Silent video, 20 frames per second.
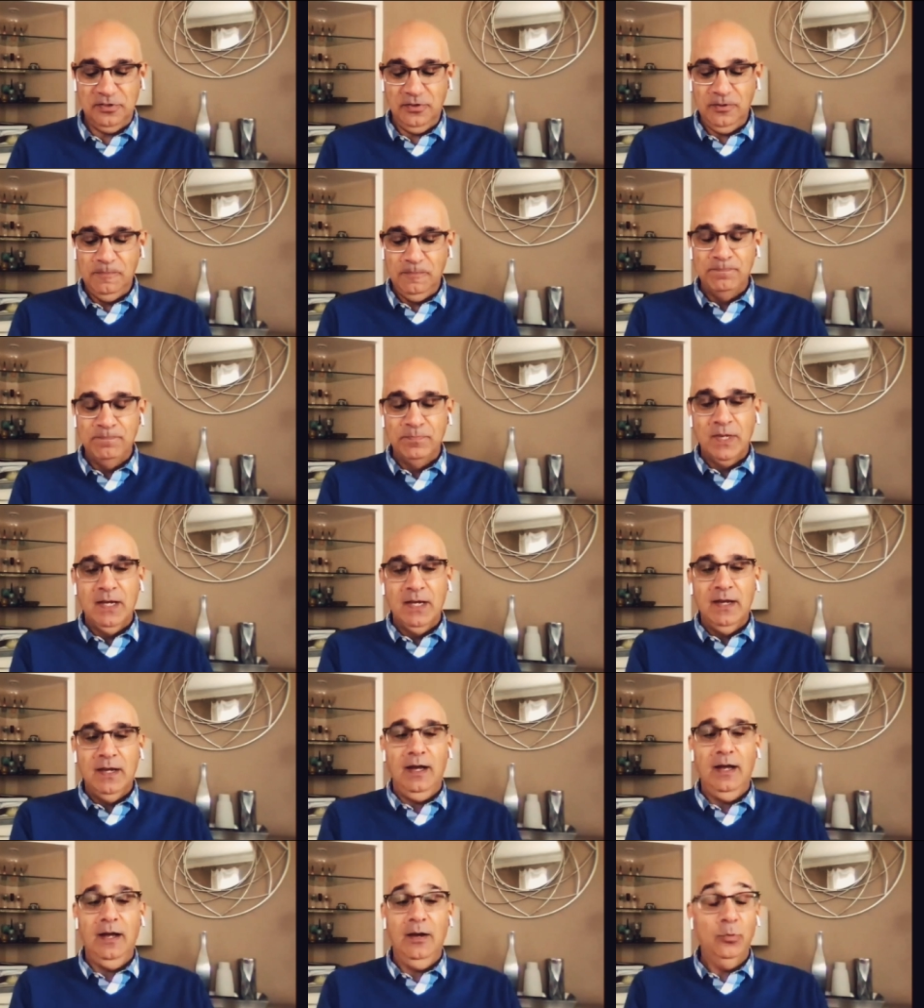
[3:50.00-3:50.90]

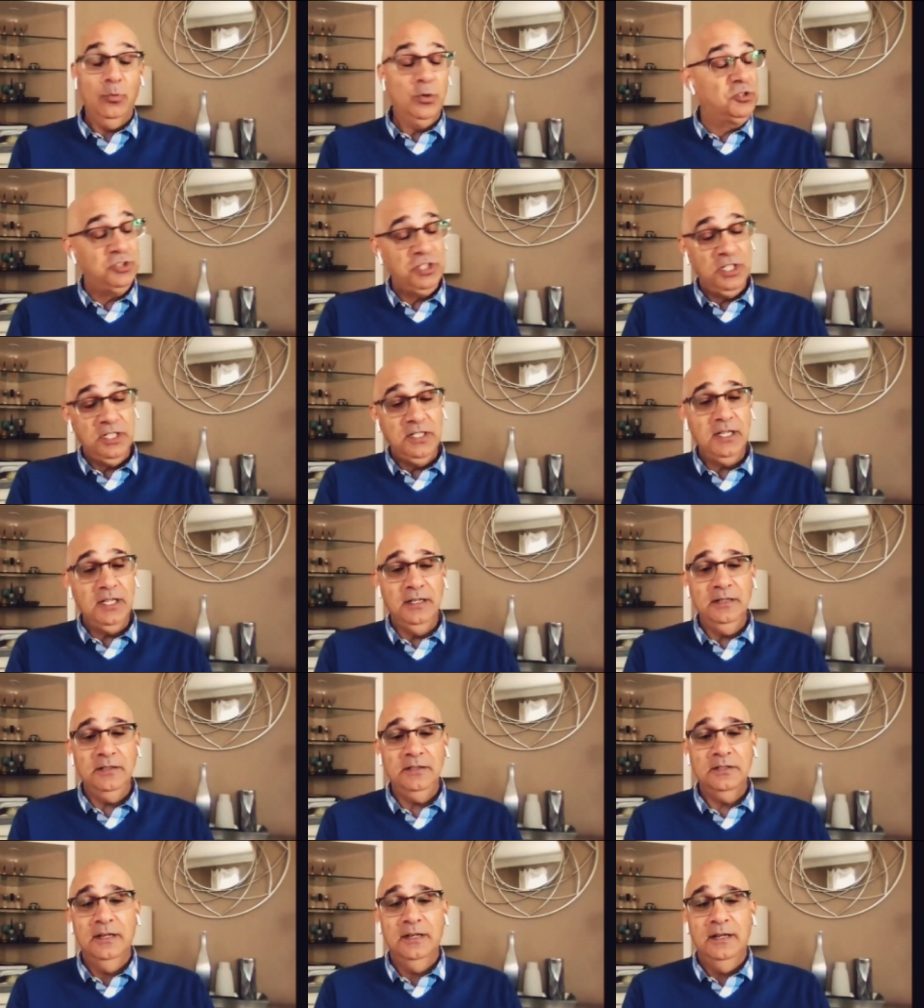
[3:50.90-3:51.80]
International,
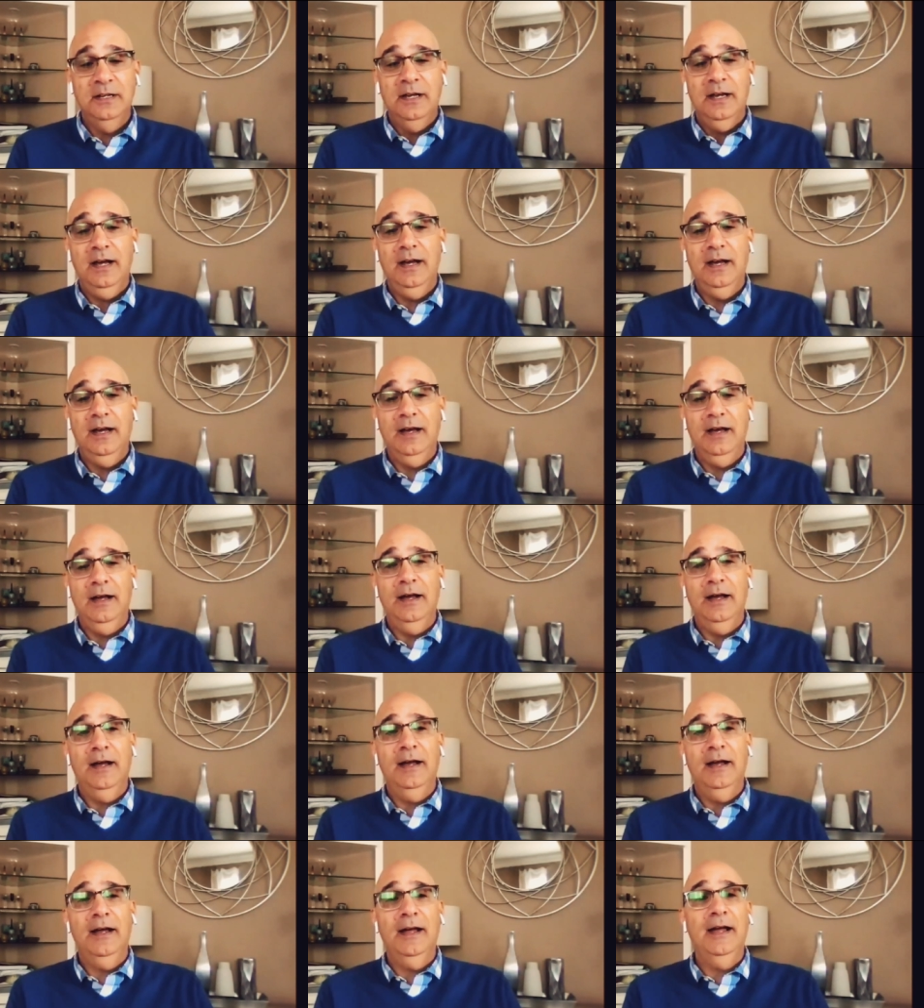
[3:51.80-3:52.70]
which she didn't.
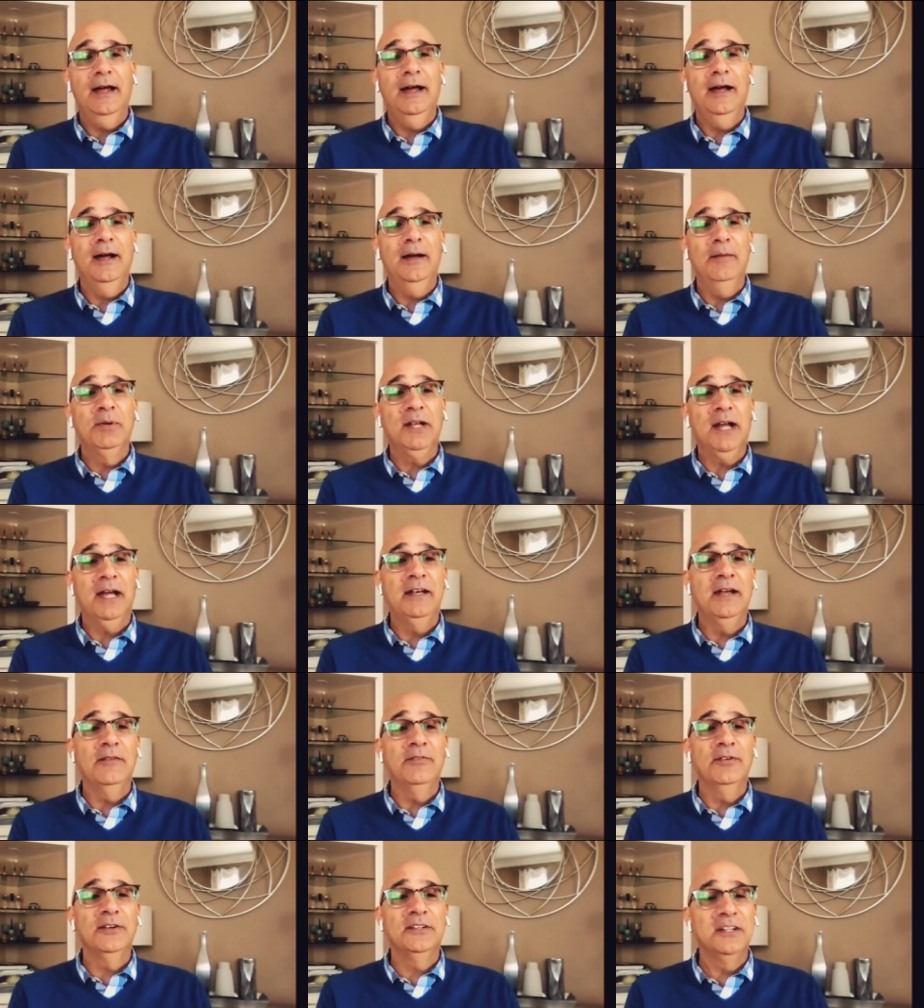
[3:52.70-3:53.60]
But
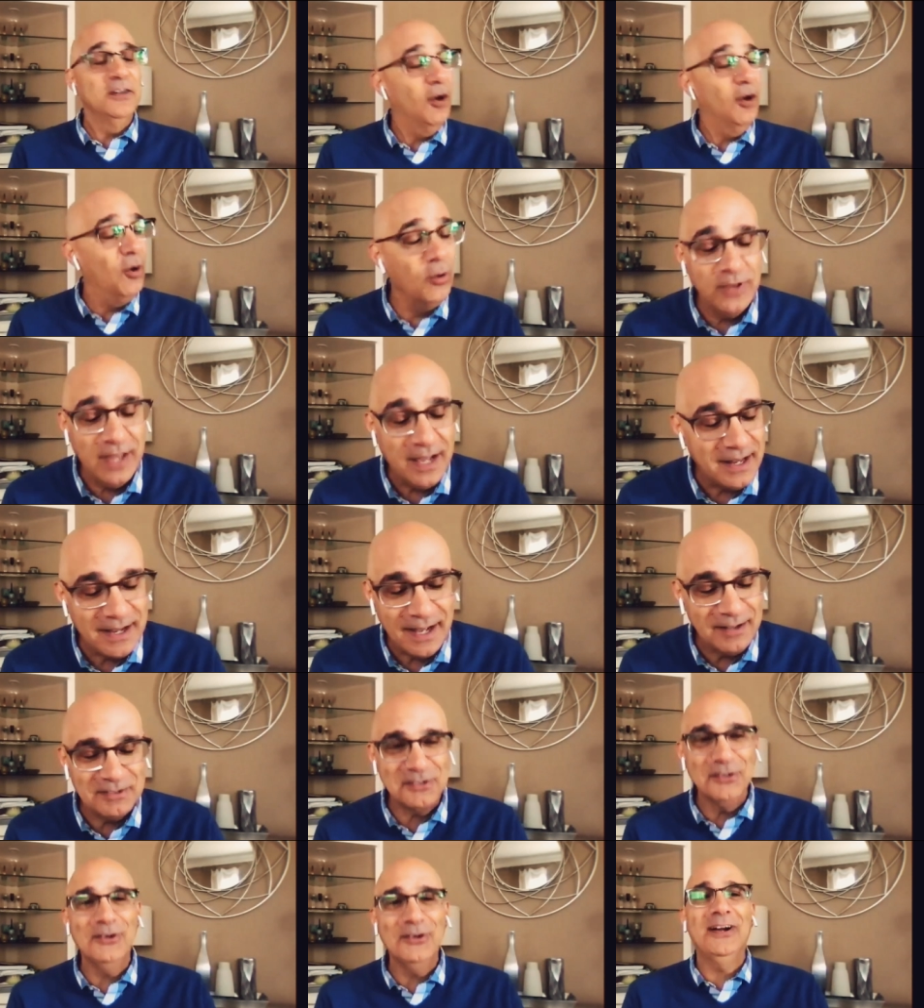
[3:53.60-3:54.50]
I didn't hold that
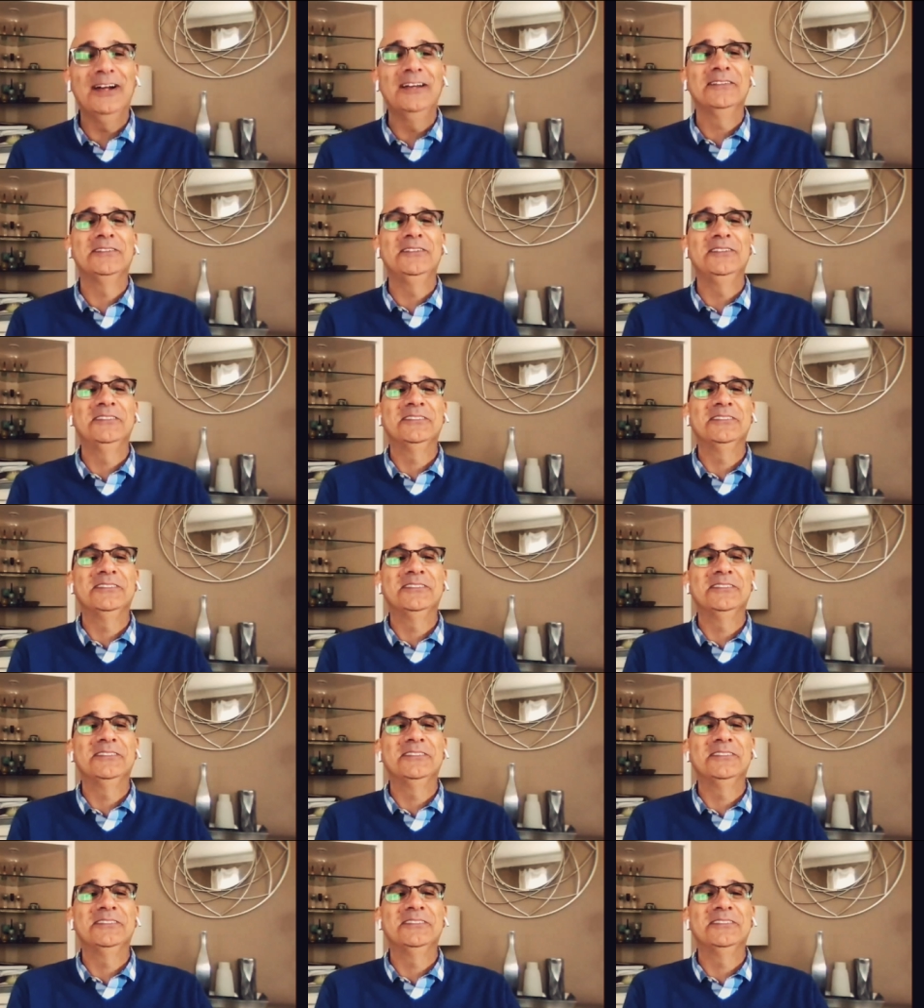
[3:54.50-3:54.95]
against her.